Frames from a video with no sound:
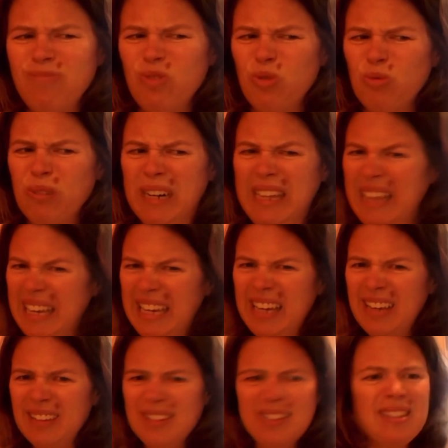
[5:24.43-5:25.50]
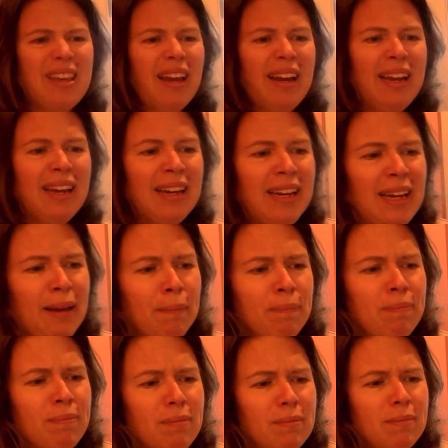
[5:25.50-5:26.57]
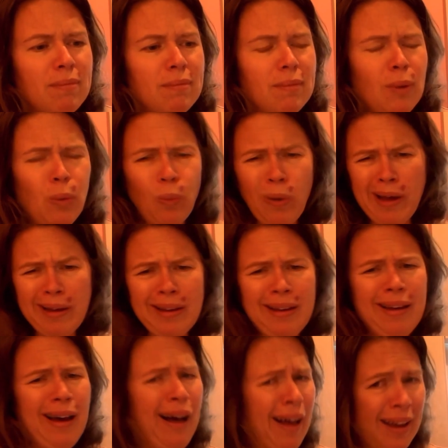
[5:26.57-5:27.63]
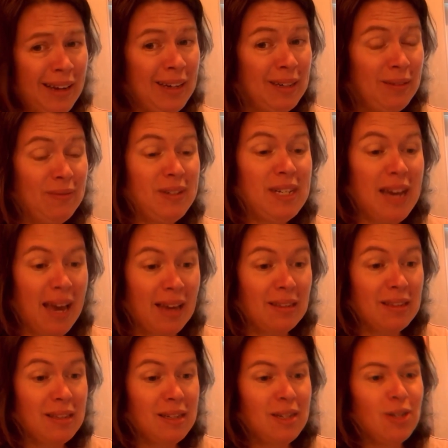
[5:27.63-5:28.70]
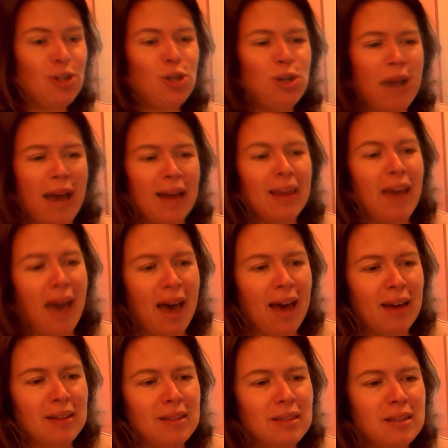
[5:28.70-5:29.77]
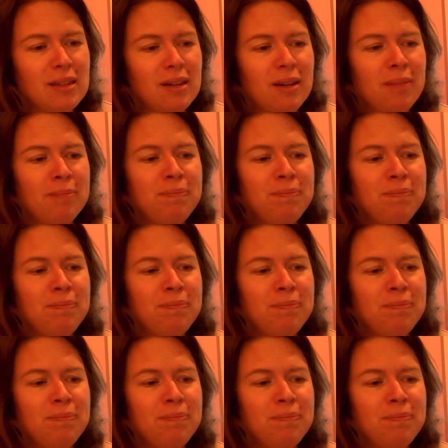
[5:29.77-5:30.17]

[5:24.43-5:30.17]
Really? Said Annie. What kind of test? Jack asked.